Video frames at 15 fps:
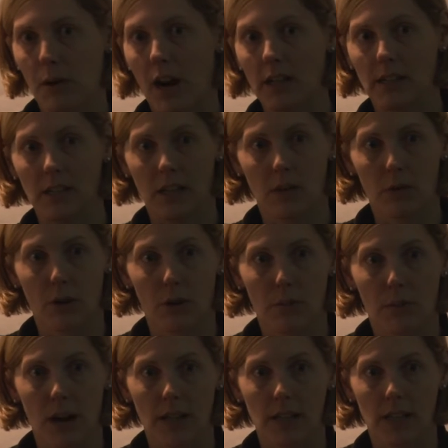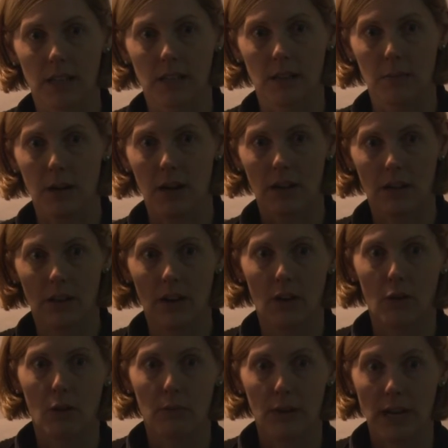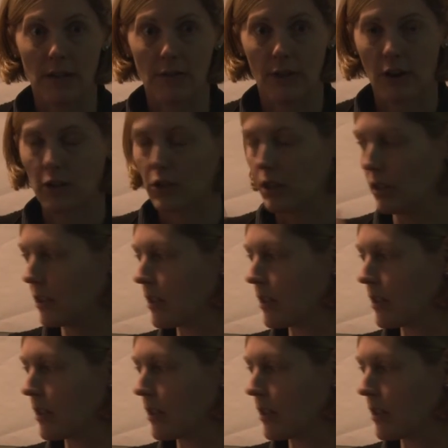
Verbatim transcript: process and growth process compared to their whole brain function.